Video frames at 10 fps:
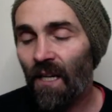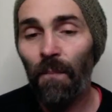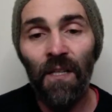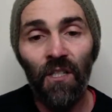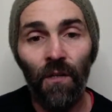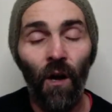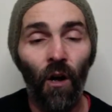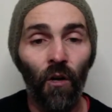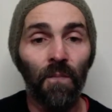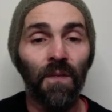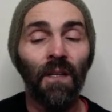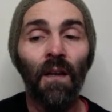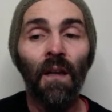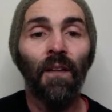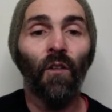commission homes,
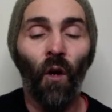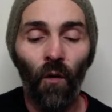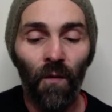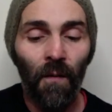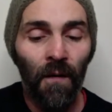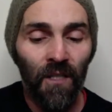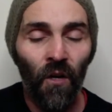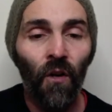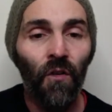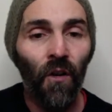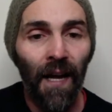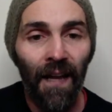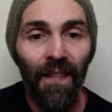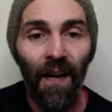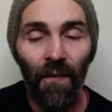don't turn your
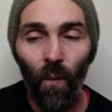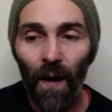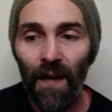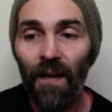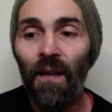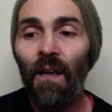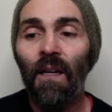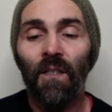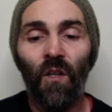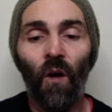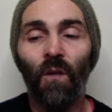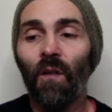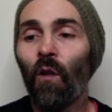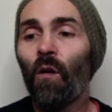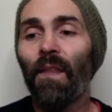head the other way.
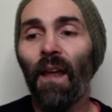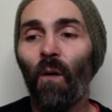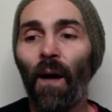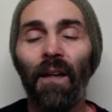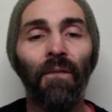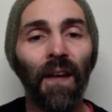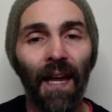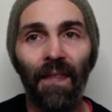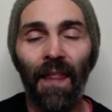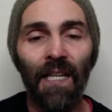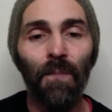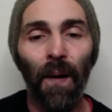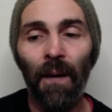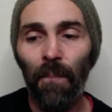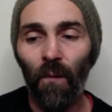Don't look the other way and forget these
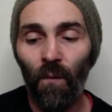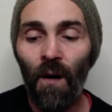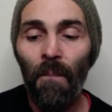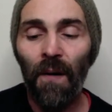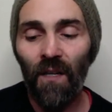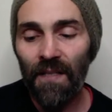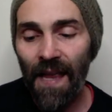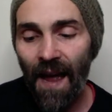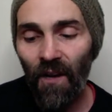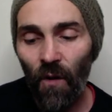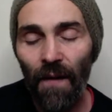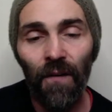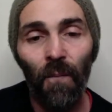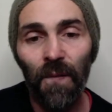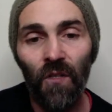people, because now you have an
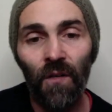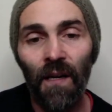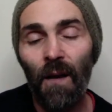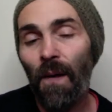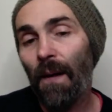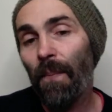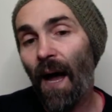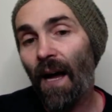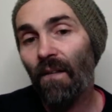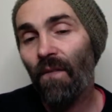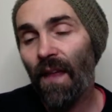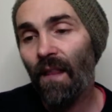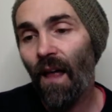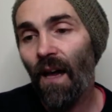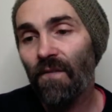opportunity to be a part of their
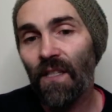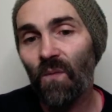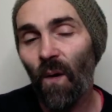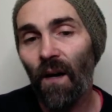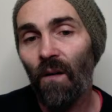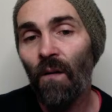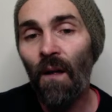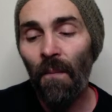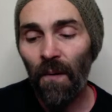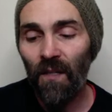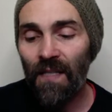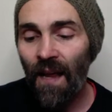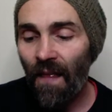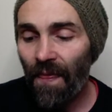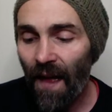lives as well, because
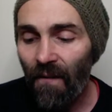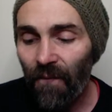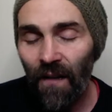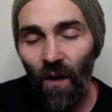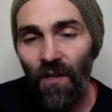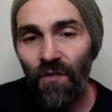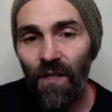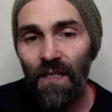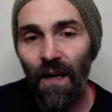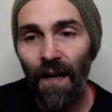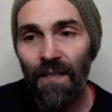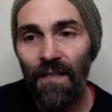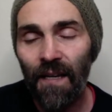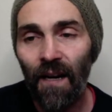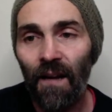they feel ostracized
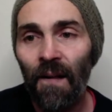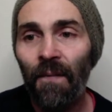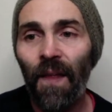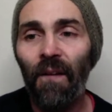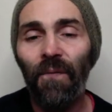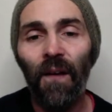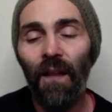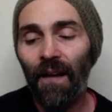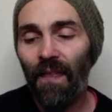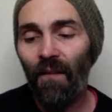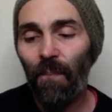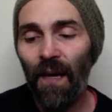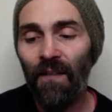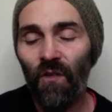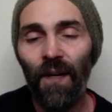here. They feel like they've
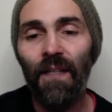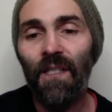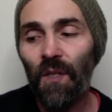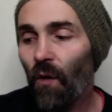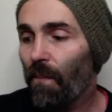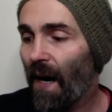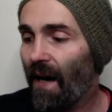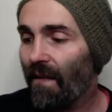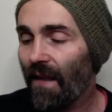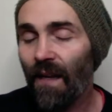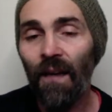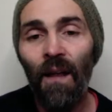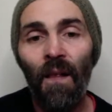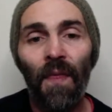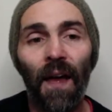been treated so badly
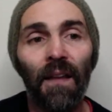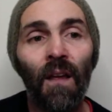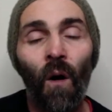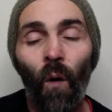that